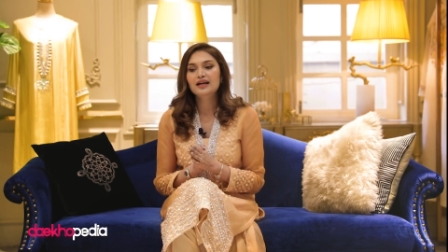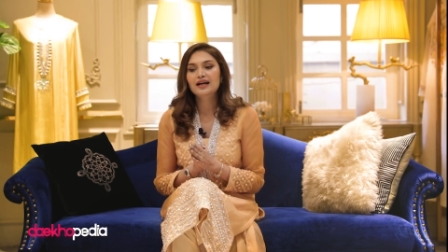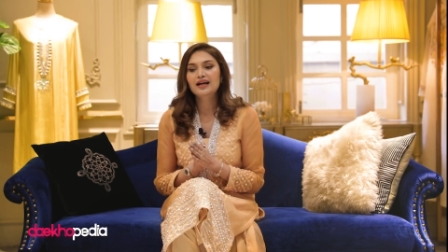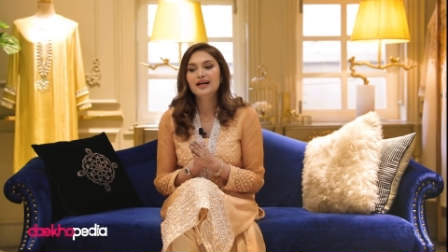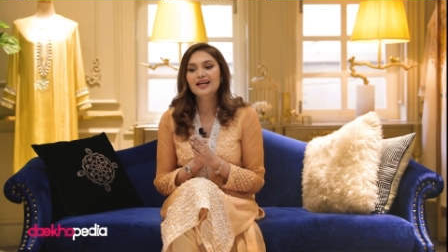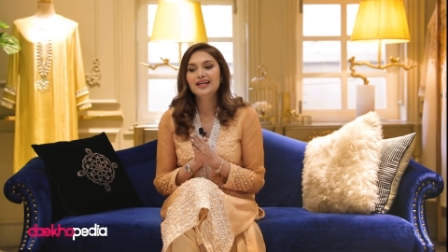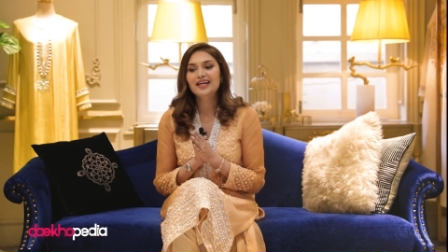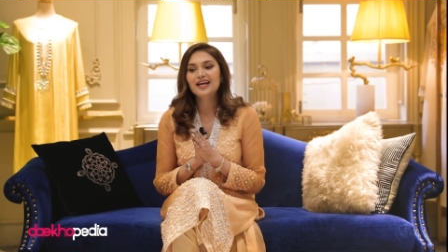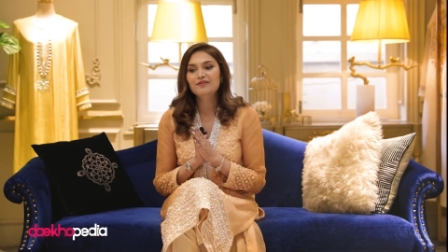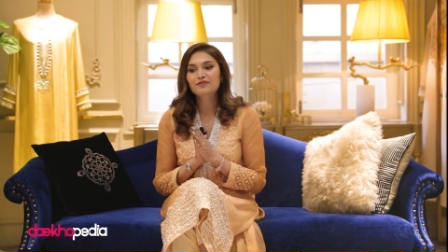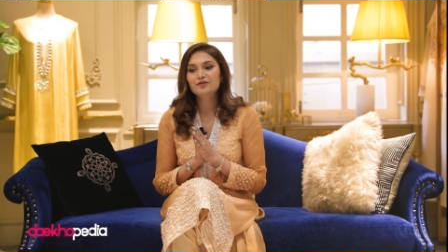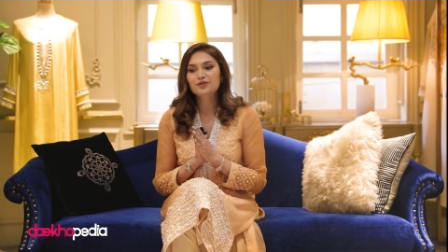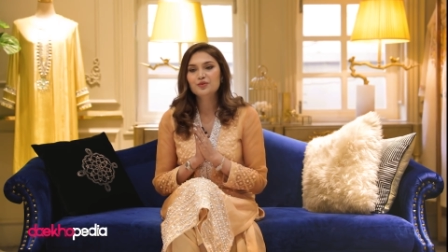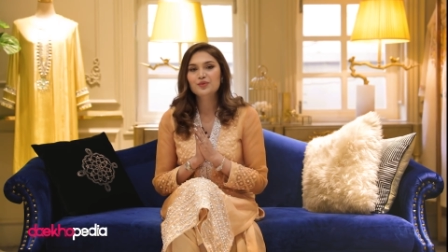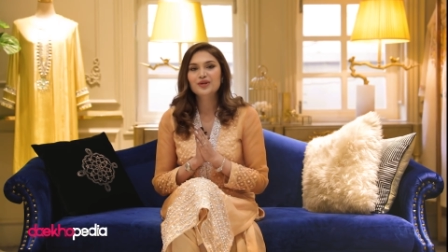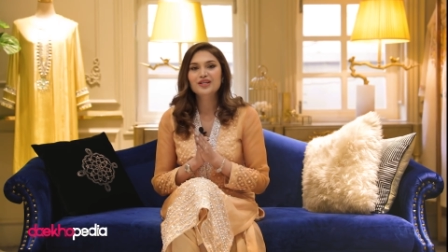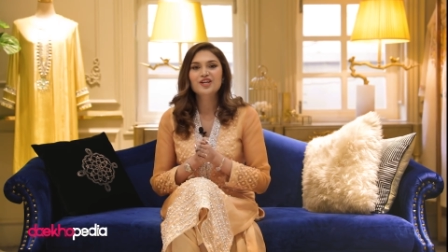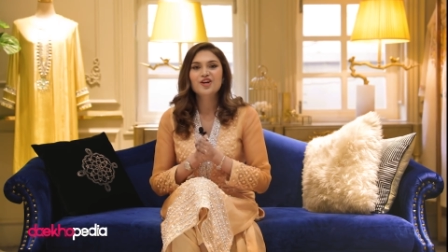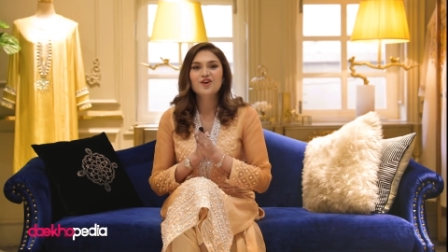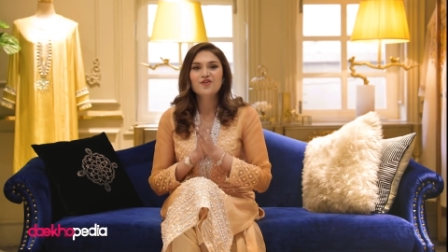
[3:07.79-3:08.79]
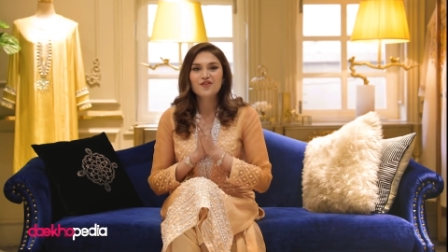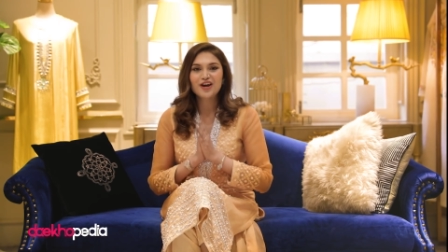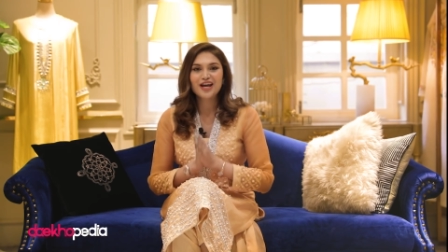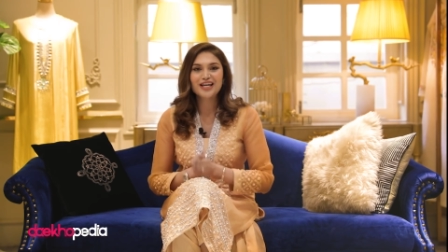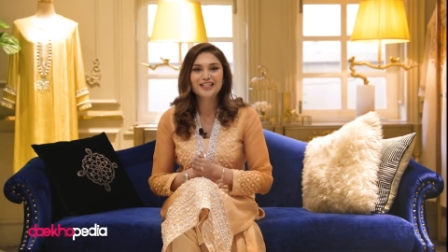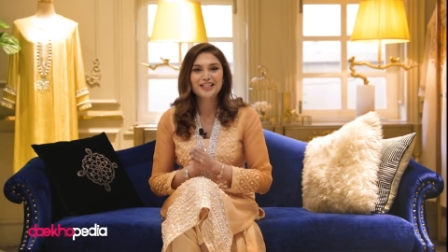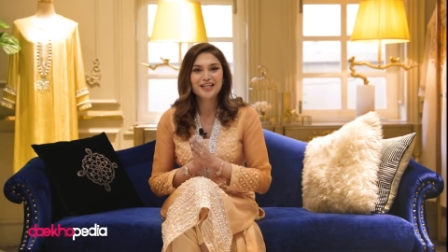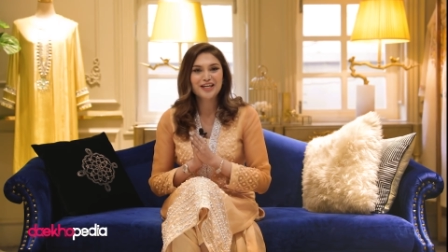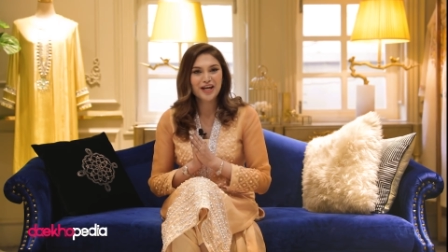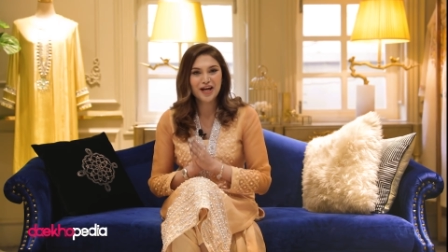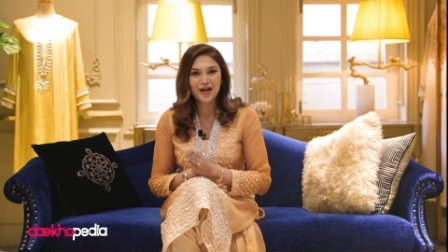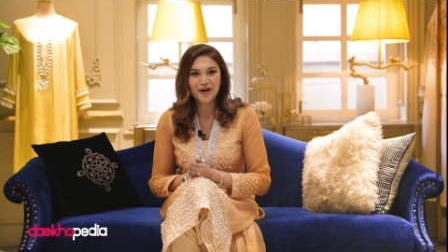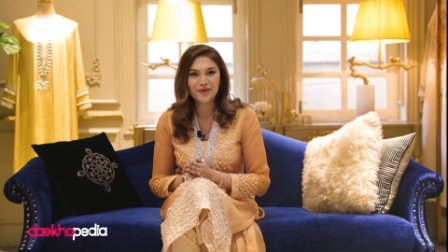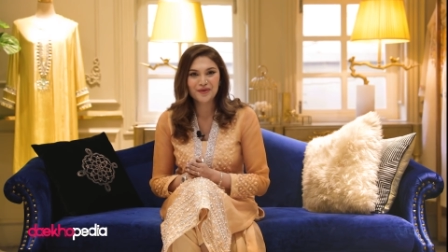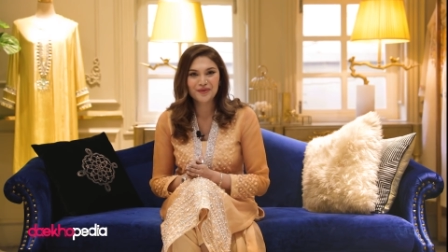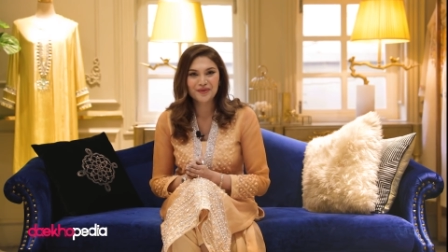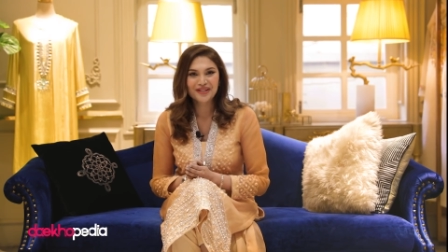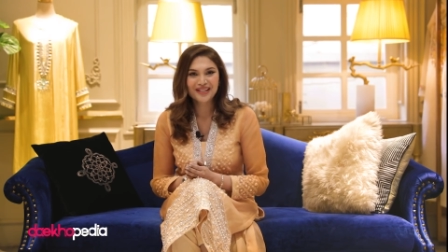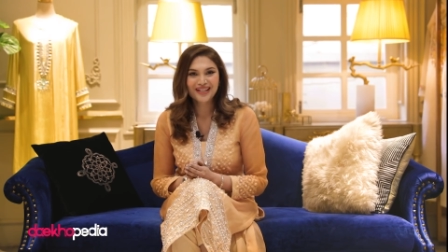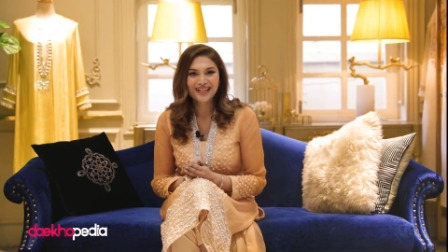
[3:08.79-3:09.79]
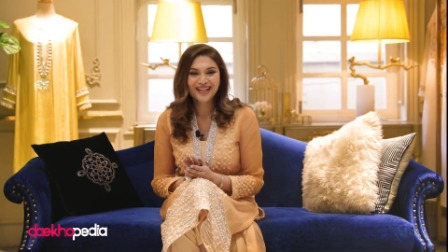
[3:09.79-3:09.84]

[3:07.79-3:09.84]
I have to do it right now.